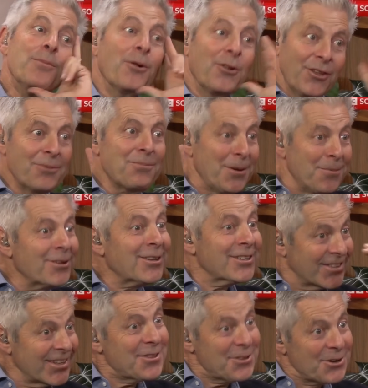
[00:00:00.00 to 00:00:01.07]
People
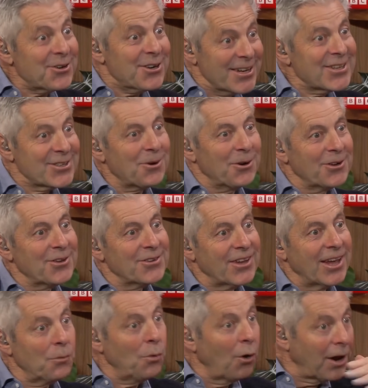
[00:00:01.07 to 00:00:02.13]
see through it, is what
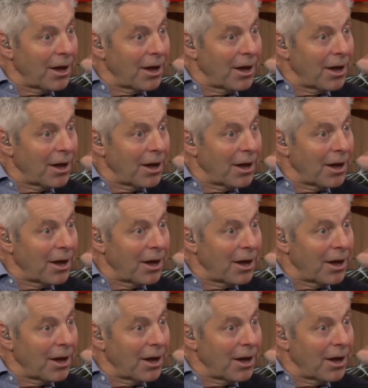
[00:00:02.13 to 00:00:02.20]
you're saying,